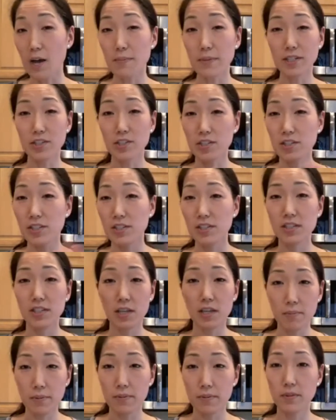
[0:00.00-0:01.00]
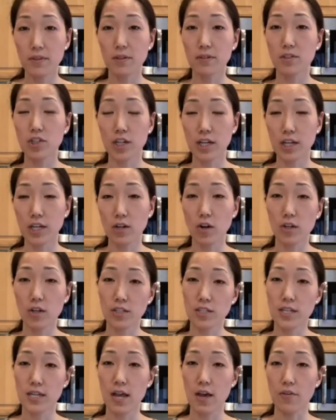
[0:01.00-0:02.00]
I might just skip the chicken
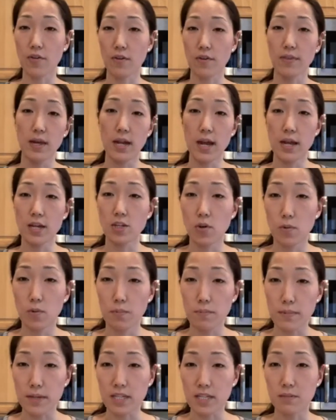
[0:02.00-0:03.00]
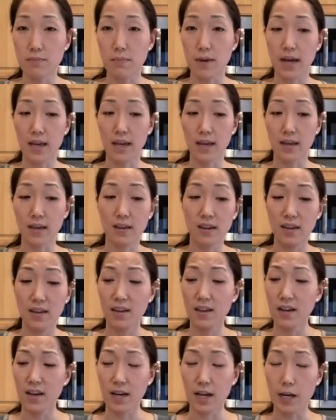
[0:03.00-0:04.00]
altogether and then I don't meet my
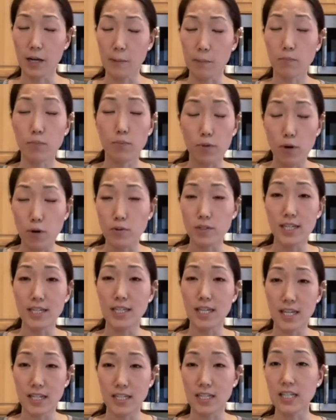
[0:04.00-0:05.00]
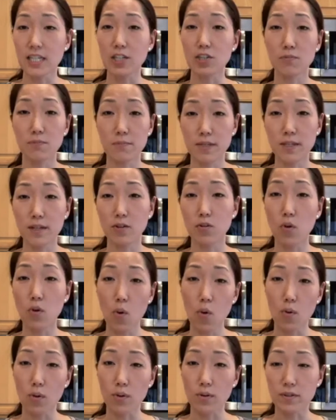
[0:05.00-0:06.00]
protein in each meal
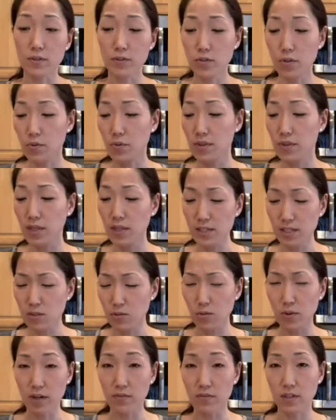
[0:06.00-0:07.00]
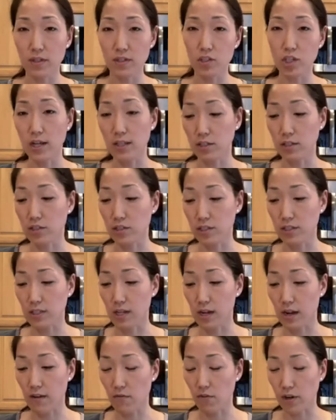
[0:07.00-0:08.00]
goal. So this is one of the challenges
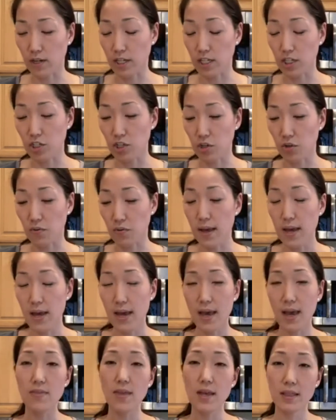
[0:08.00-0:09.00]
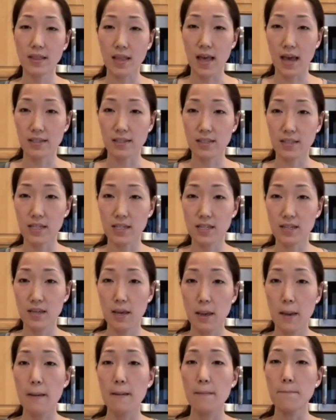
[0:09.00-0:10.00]
that I've run into. And then lastly,
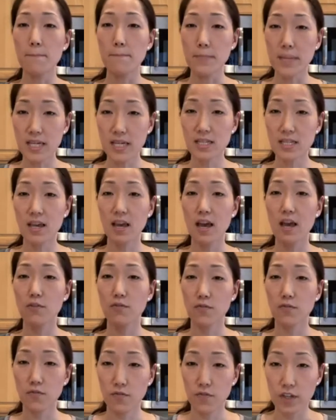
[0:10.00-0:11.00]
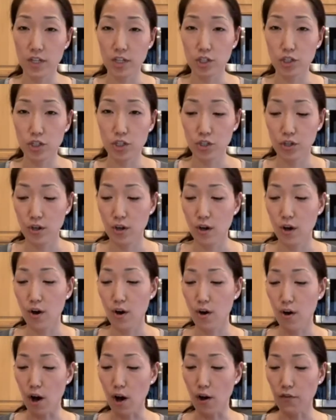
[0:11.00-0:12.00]
meat and fish
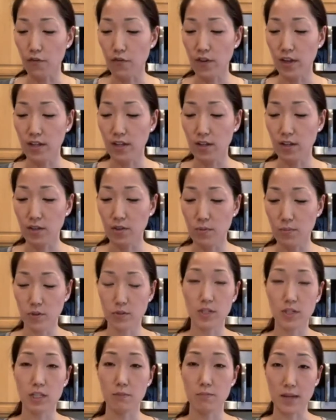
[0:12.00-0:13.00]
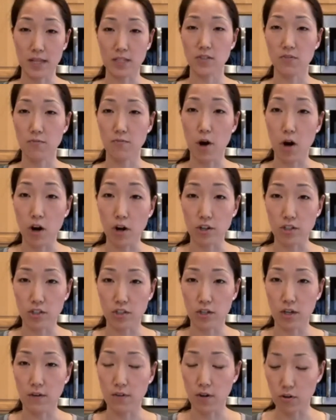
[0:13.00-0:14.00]
are often the most expensive
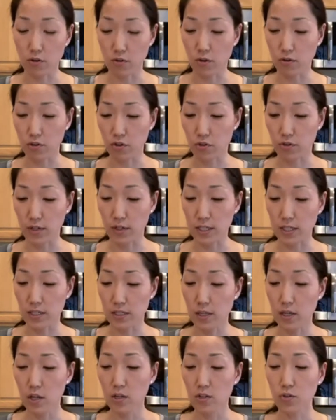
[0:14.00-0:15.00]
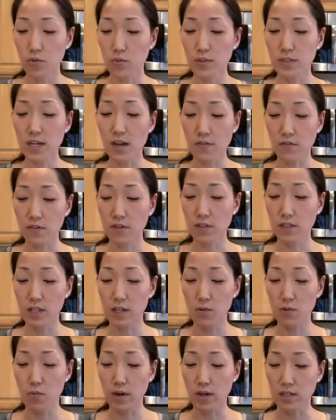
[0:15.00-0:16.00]
parts of our groceries. So we
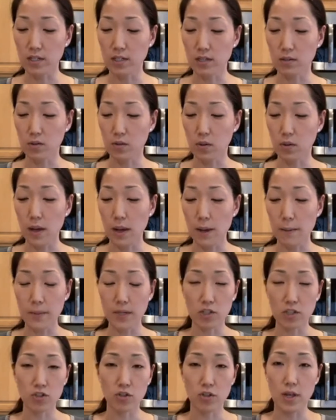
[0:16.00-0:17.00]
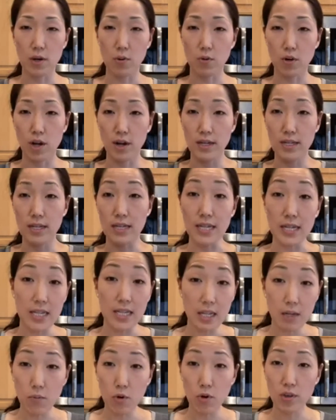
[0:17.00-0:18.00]
definitely want to make sure that we're not
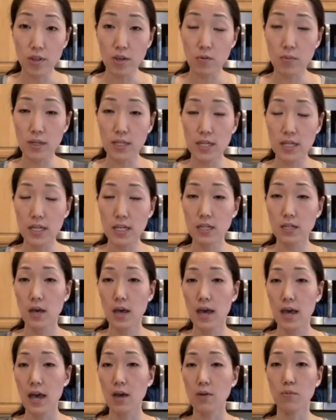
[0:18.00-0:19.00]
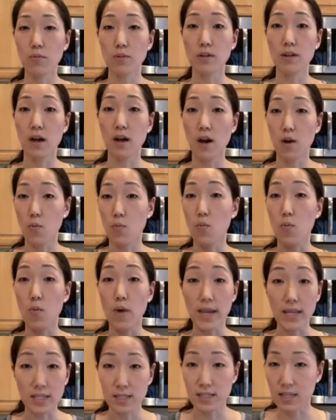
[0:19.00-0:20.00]
eating more than we need and we're not
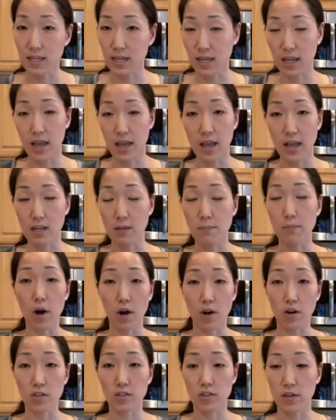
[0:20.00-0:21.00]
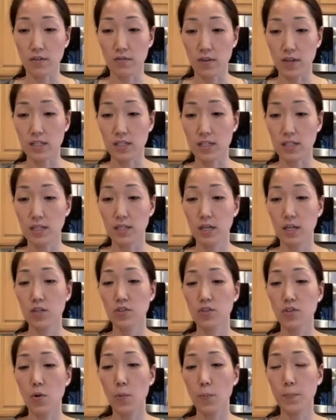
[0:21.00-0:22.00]
wasting any parts of it.
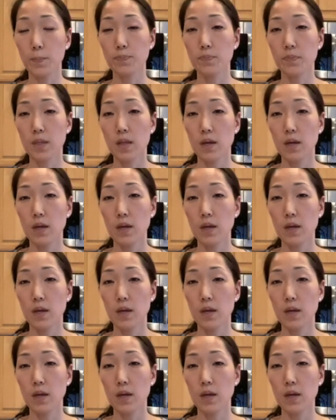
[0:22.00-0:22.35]
So